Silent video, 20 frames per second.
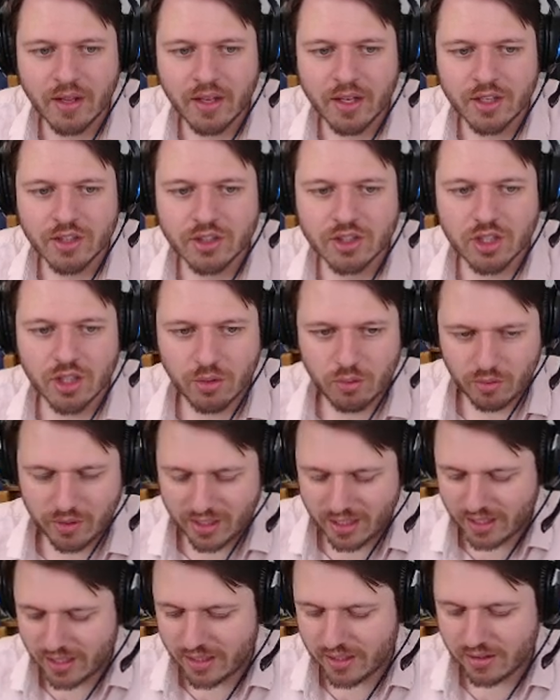so we're
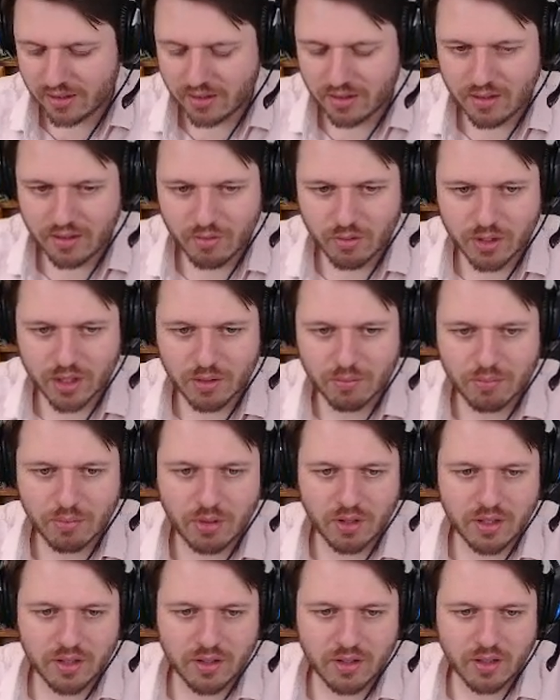going to
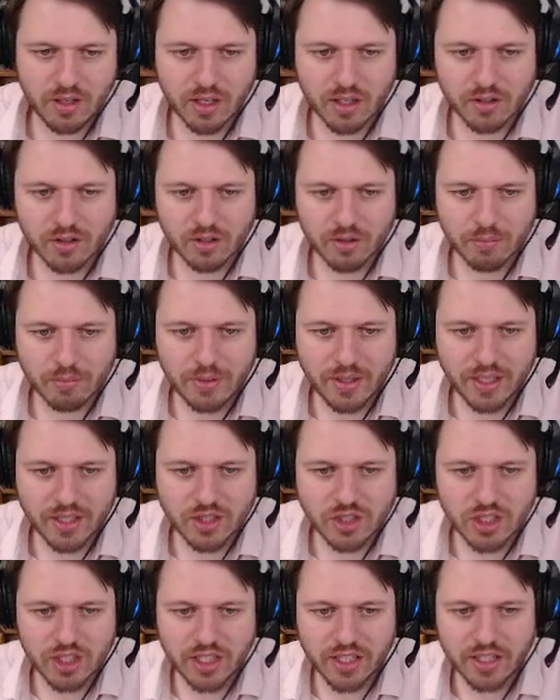put our little
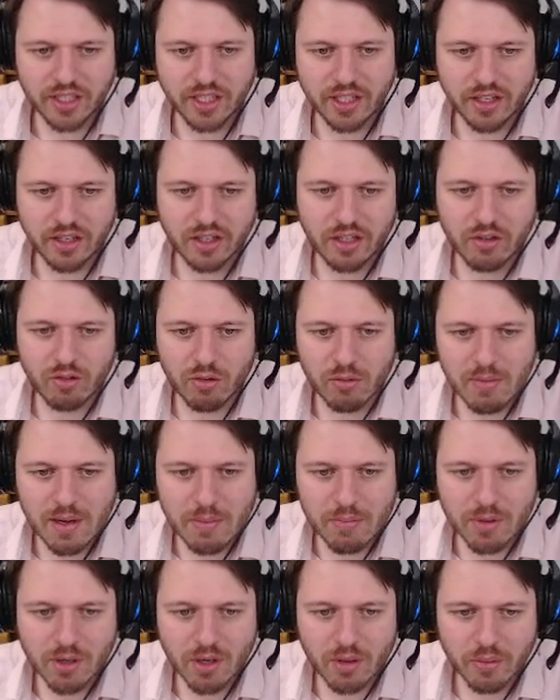PNG in here. And
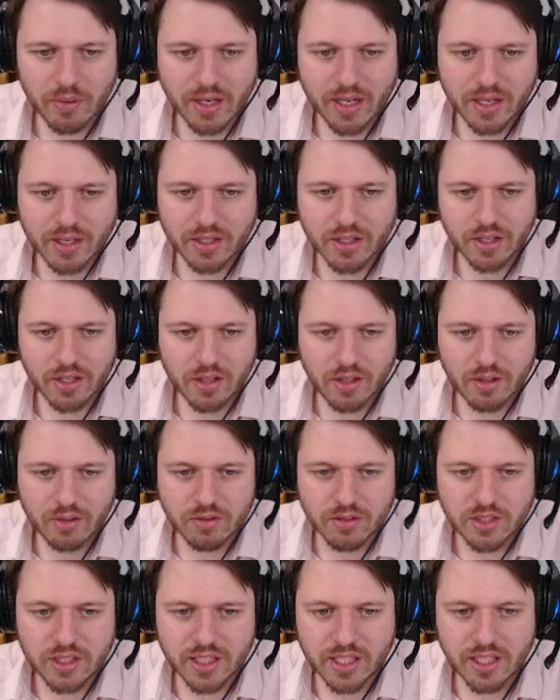remember, we got to go
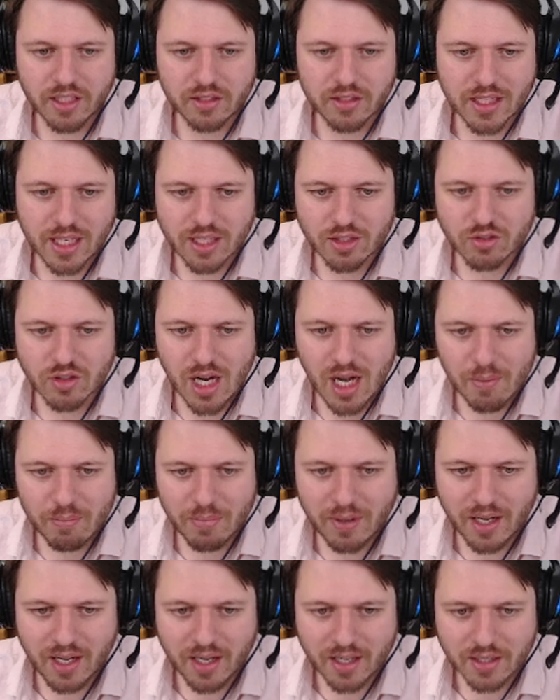
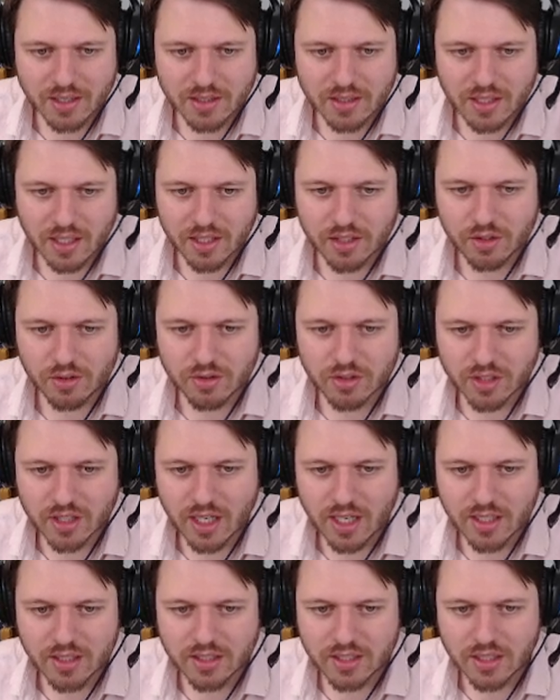
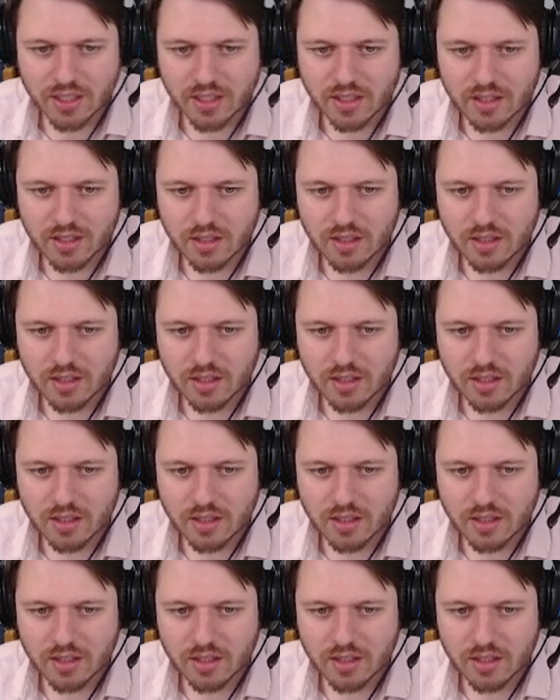dl.dropbox.usercontent.